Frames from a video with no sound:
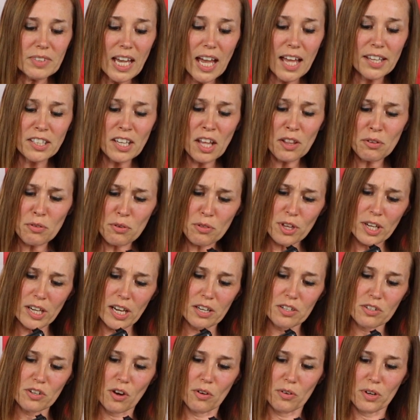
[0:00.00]
Another thing
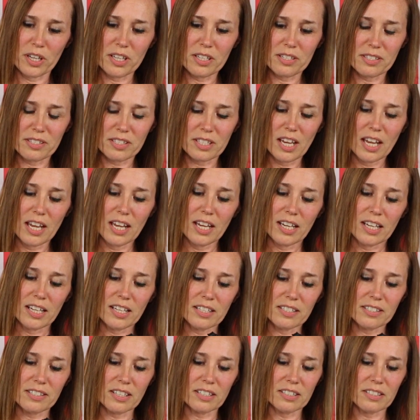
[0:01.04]
I noticed
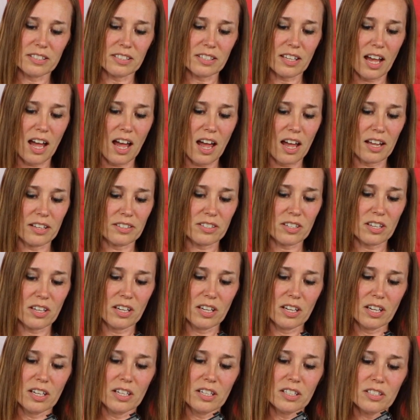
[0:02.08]
is that it's got
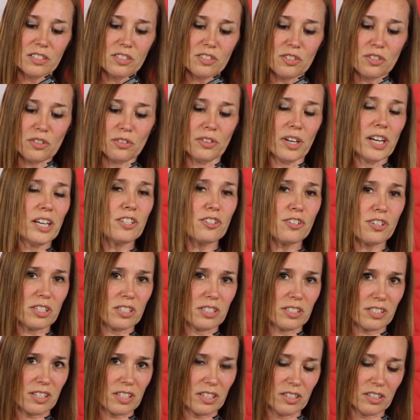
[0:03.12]

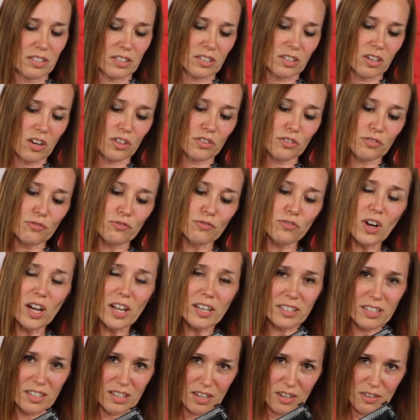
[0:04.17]
serrations here on the
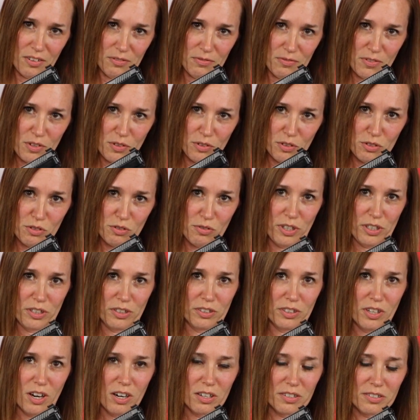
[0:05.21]
front of the trigger
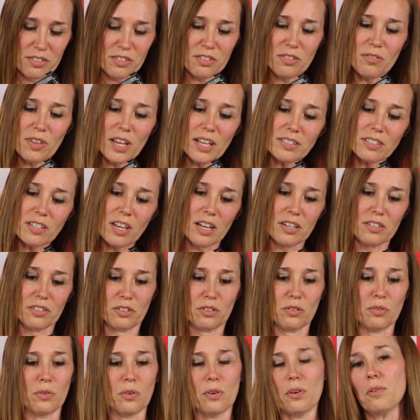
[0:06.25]
guard, so that's kind of
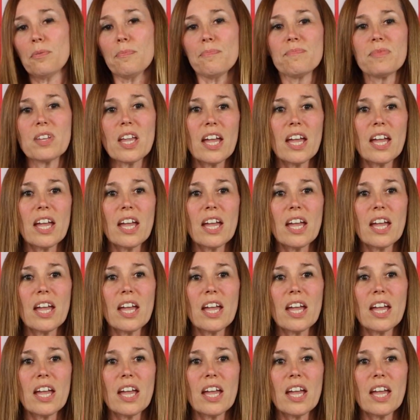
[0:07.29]
cool.